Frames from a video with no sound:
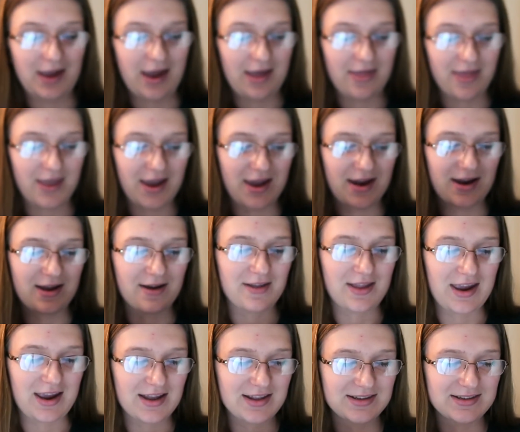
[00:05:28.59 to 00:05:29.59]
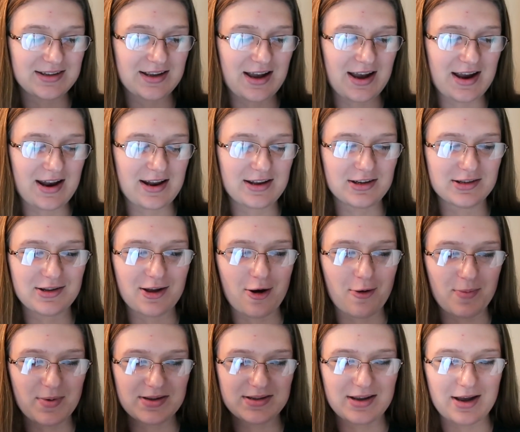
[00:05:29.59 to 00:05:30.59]
And then on the inside, it just
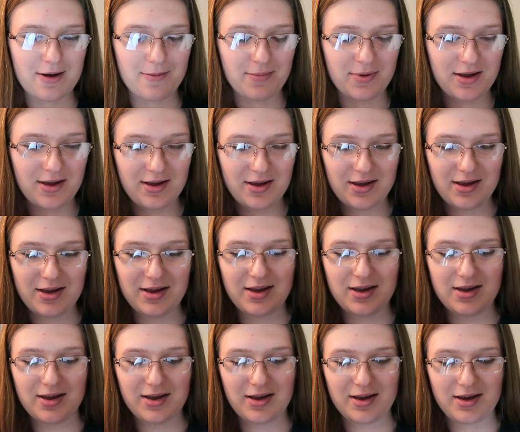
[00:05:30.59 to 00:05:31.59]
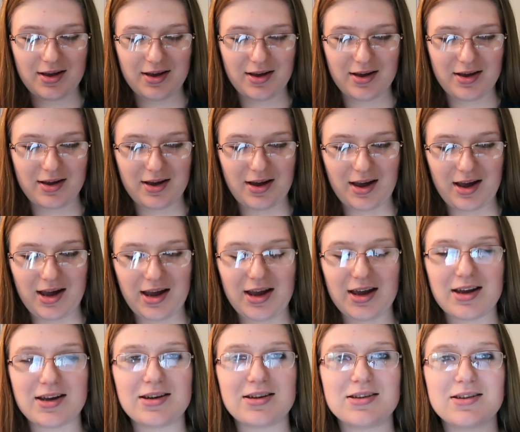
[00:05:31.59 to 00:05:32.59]
opens up
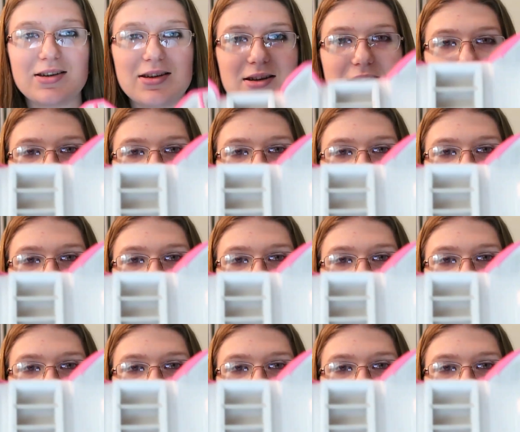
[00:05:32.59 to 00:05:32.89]
and